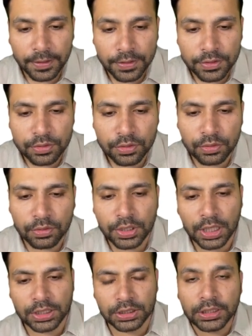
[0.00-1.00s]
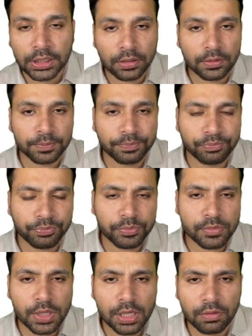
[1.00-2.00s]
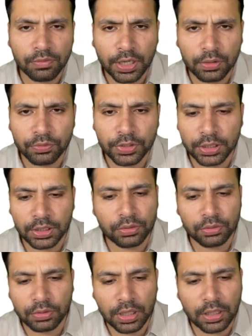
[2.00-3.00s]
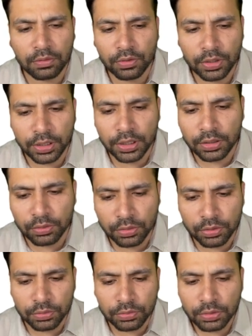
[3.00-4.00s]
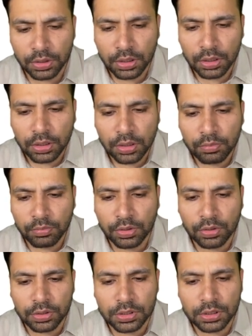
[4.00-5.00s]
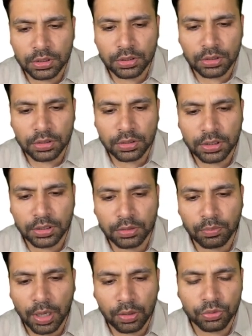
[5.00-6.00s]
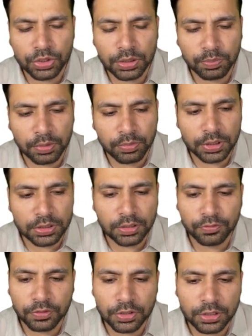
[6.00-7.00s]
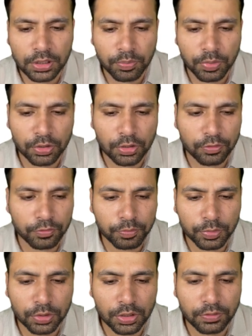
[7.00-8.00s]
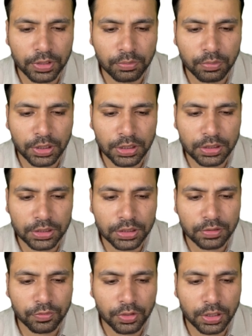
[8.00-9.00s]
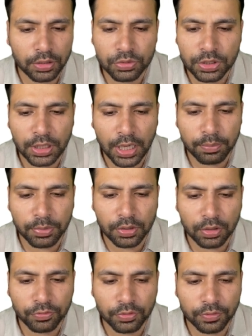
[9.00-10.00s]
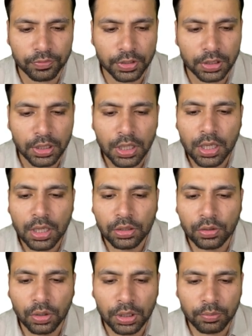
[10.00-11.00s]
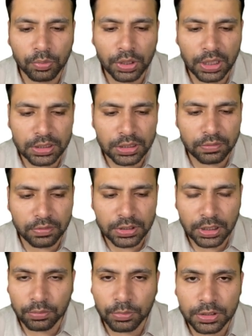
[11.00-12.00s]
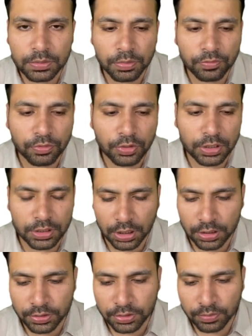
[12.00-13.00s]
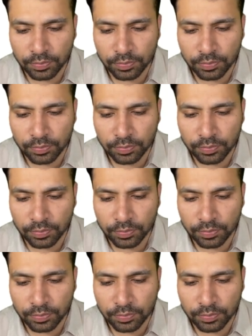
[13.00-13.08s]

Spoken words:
So rationale. Why do we need to? I have already told you. Because the Makuchi published the first report of portal vein embolization for inducing hypertrophy of the non-embolized liver segments before resection.